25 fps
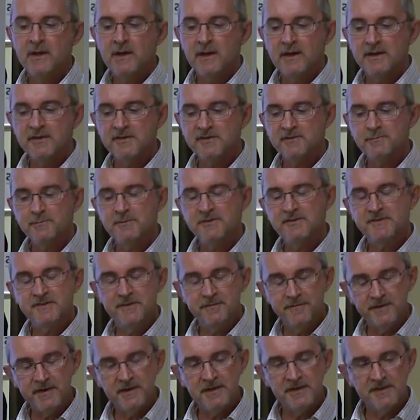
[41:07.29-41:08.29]
and it
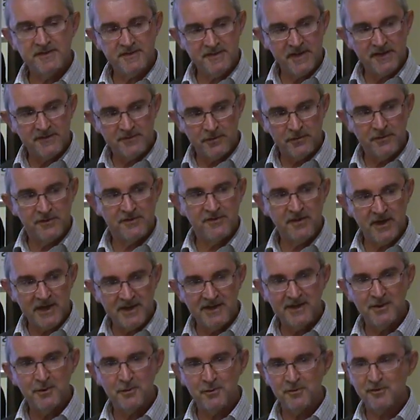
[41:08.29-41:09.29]
specifically says on the
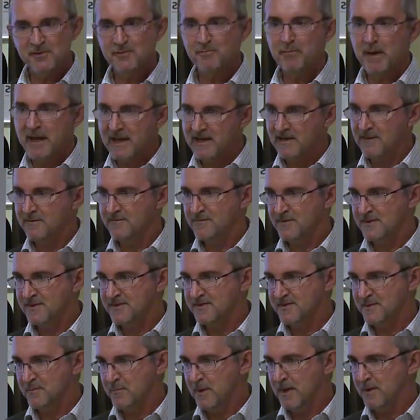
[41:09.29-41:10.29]
technical spec of this
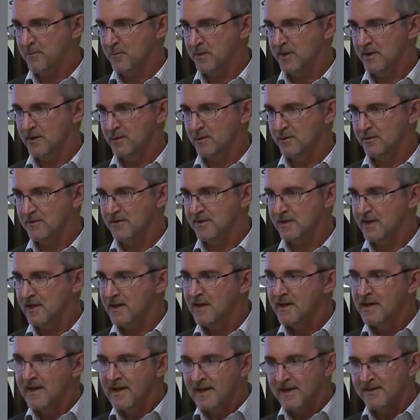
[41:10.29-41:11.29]
cement, when I looked at
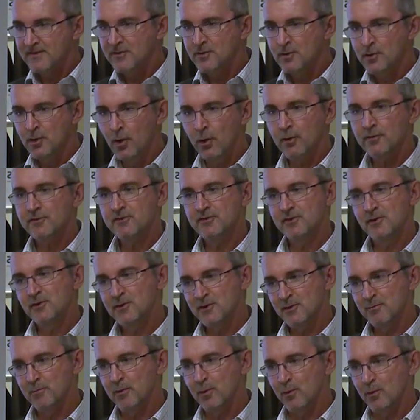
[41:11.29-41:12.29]
it, it's not
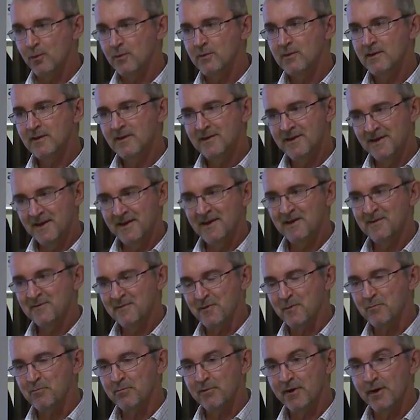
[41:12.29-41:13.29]
suitable
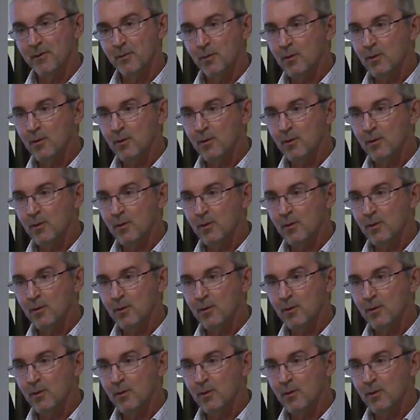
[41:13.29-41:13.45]
for brick